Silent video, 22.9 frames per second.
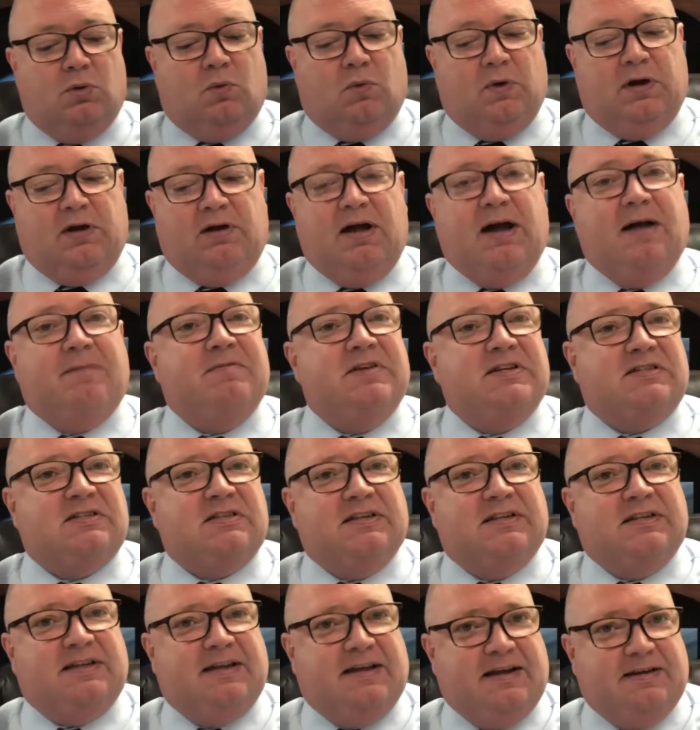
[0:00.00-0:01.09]
Well,
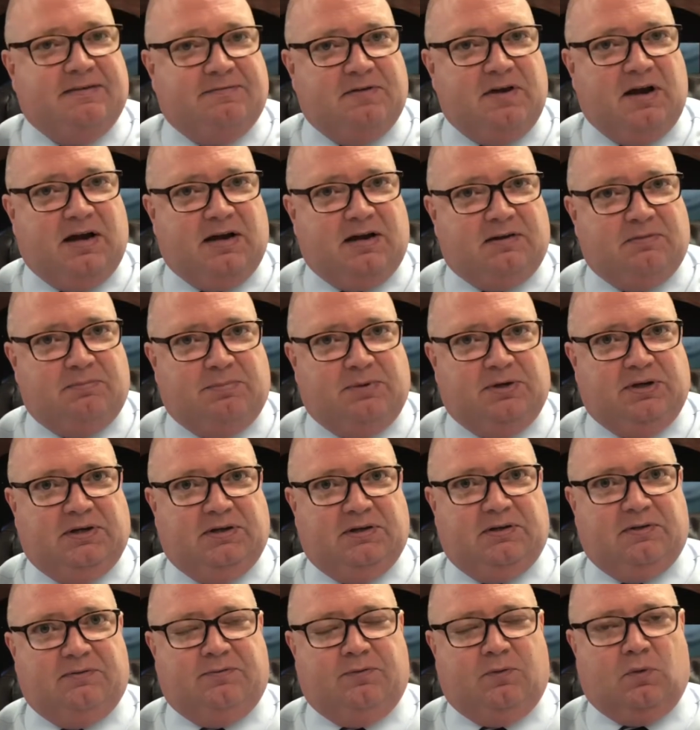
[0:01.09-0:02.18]
obviously they have not
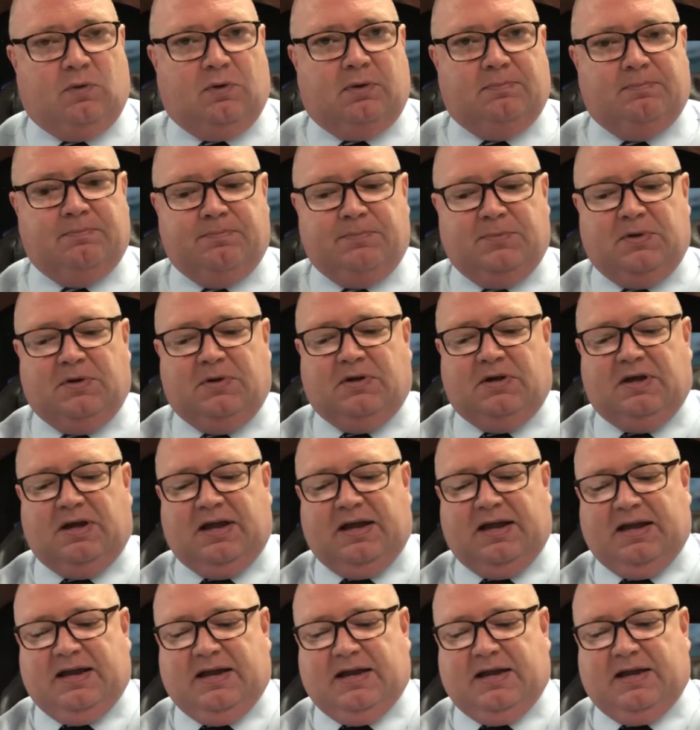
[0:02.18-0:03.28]
completed the form.
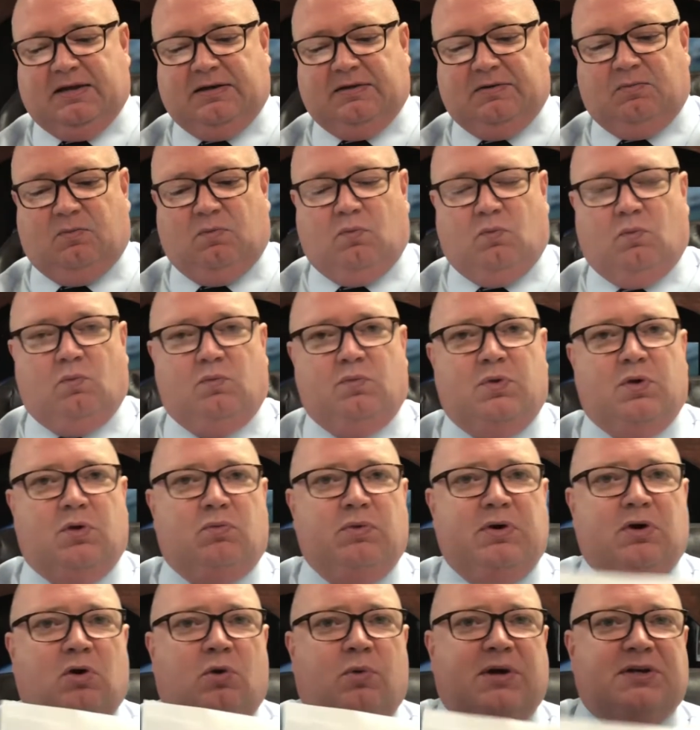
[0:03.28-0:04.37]
And the
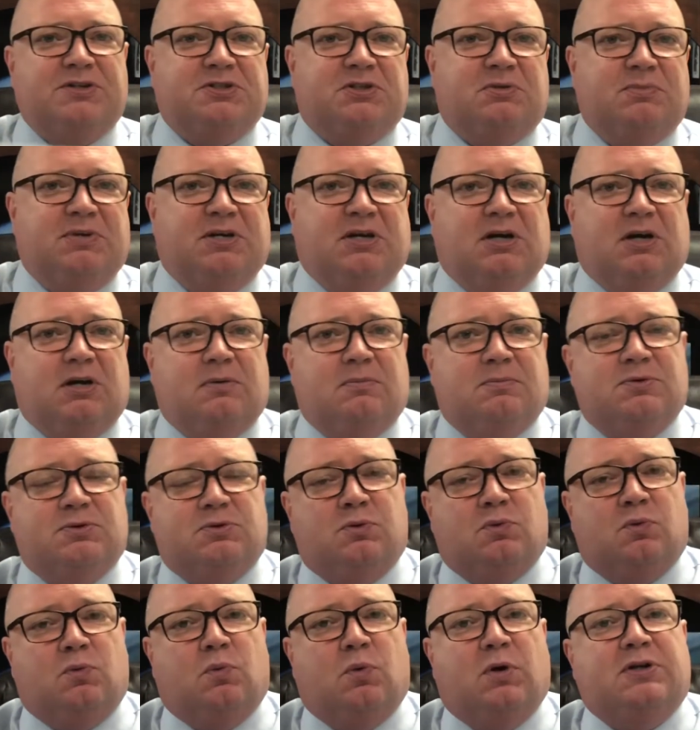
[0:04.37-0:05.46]
real question becomes,
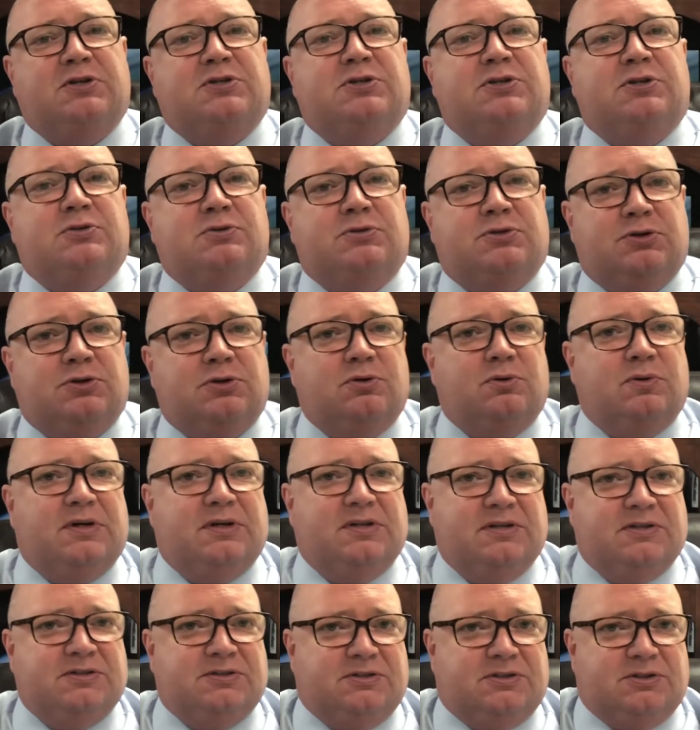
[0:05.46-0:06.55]
what do you do
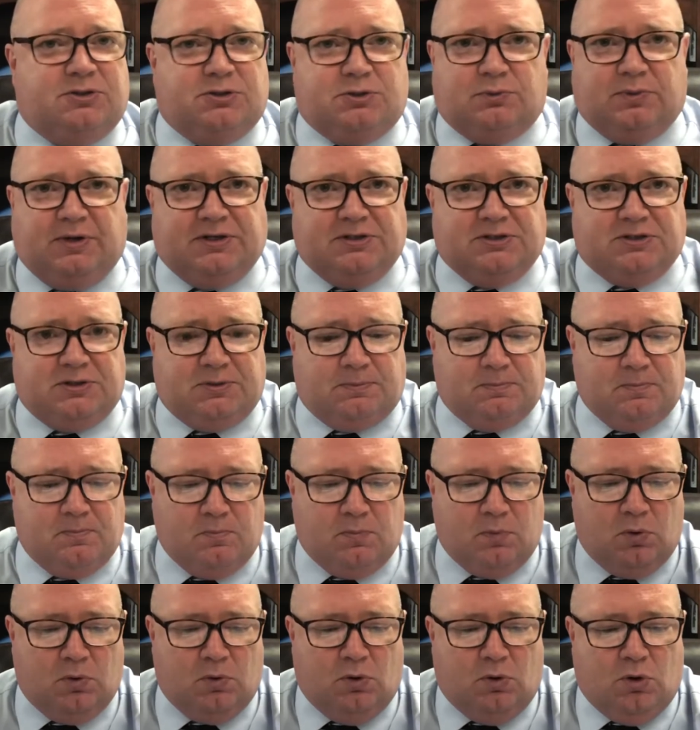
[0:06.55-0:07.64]
in this situation?
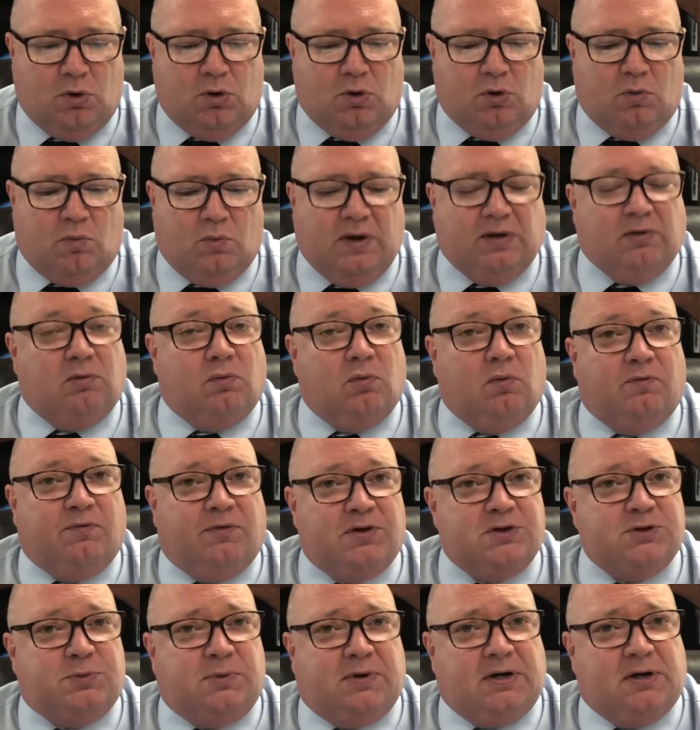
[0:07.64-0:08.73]
Well,
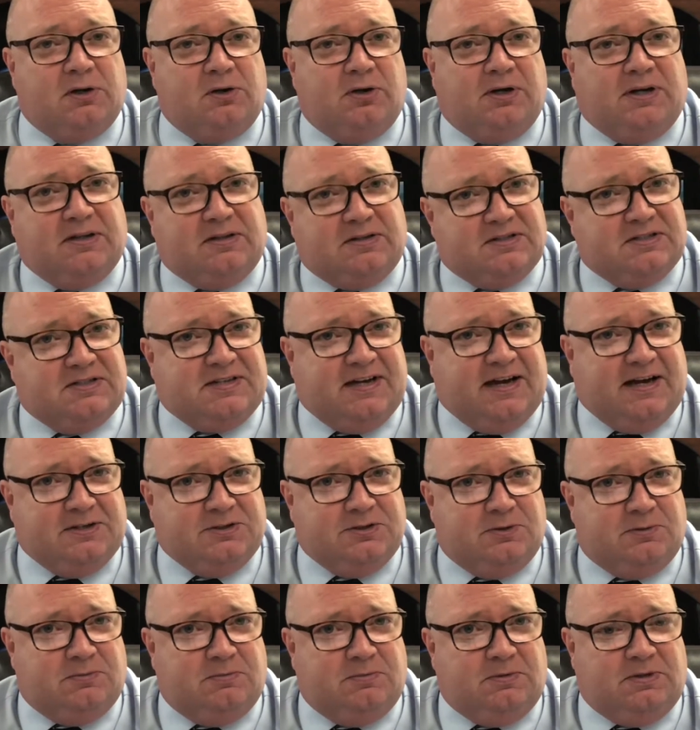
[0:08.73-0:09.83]
first we're going to look at the
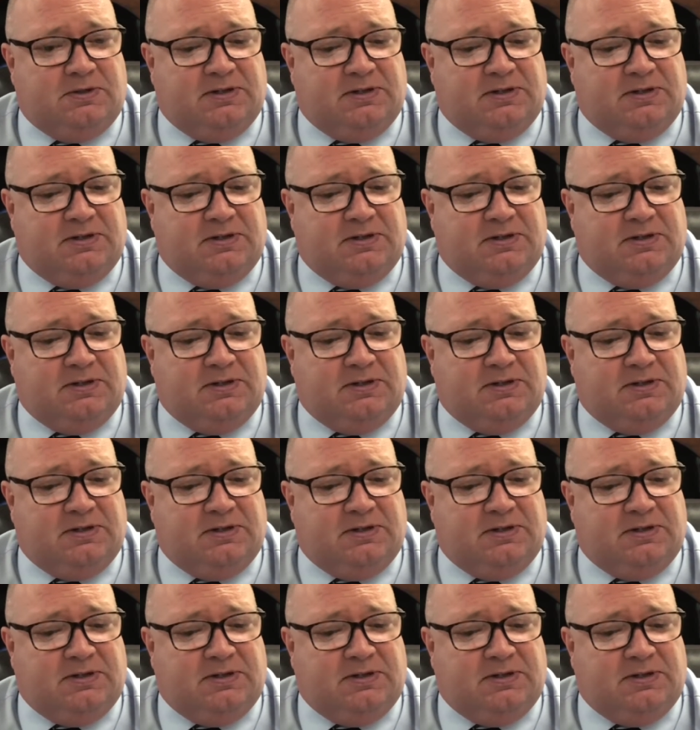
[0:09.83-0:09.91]
statute.